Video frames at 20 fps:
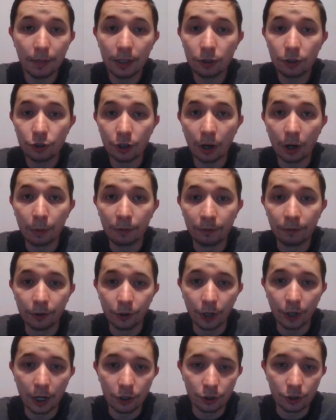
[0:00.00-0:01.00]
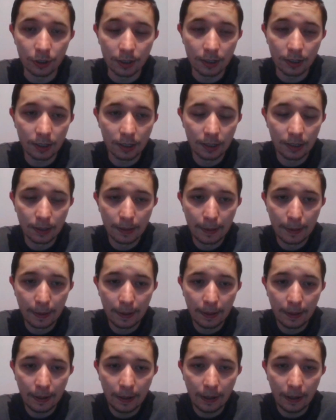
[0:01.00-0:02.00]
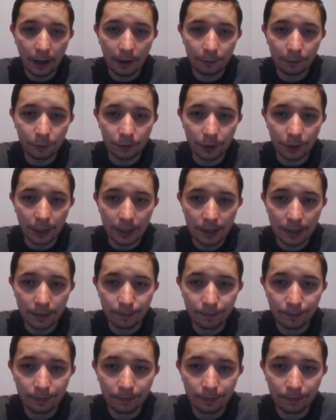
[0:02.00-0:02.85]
sharp variations after this.